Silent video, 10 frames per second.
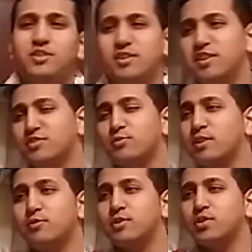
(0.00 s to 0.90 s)
It's
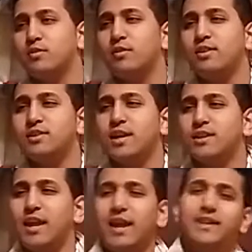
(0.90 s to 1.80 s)
really weird. WWE,
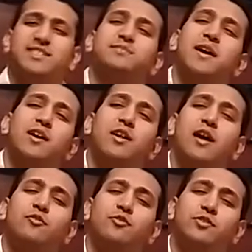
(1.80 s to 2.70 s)
like, they hate SmackDown.
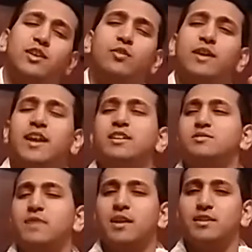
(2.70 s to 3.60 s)
I don't know. They don't hate
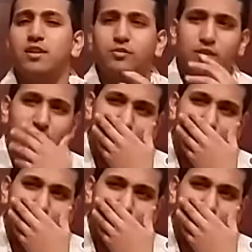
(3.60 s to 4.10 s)
SmackDown.